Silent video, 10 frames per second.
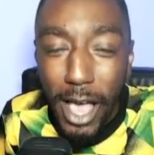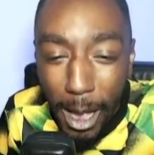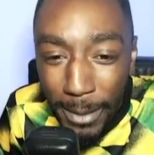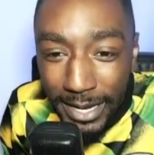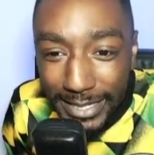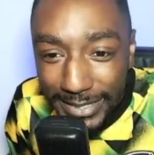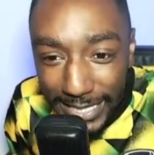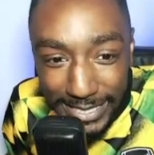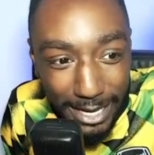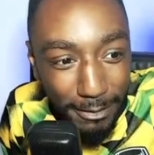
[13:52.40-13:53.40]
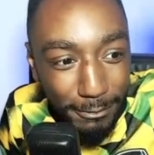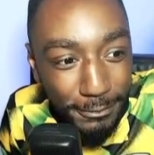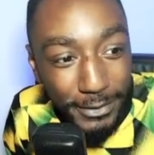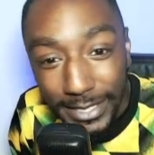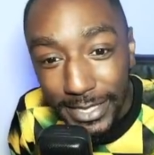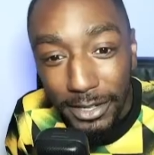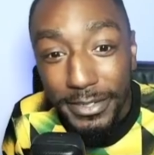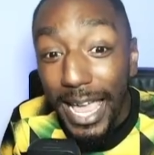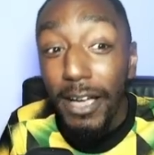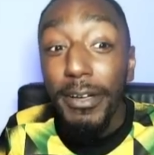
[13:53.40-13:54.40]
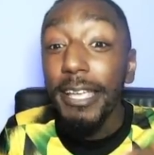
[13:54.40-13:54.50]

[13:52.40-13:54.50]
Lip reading: up this video. Now,